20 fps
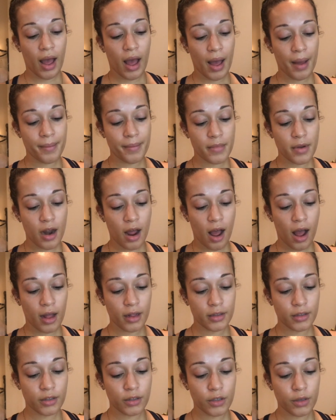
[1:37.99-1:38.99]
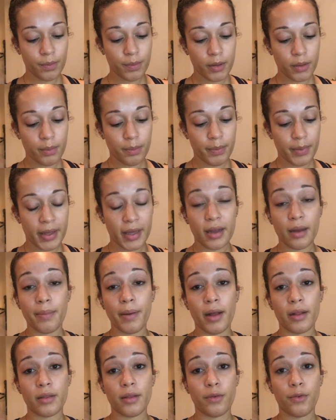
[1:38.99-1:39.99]
I'm not super big
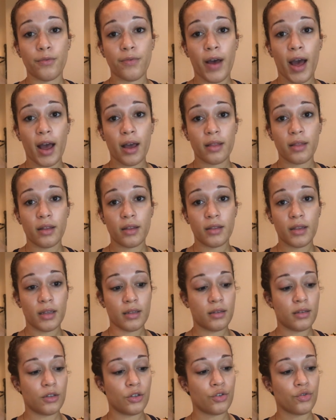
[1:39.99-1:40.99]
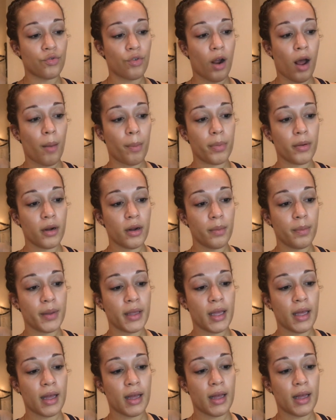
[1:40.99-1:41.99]
about the fact that that's a dropper
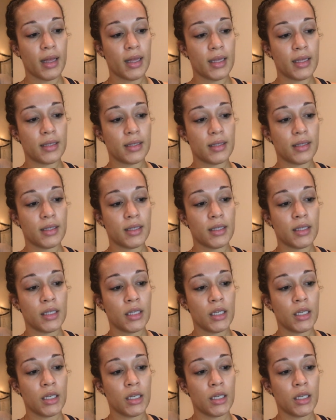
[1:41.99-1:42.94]
because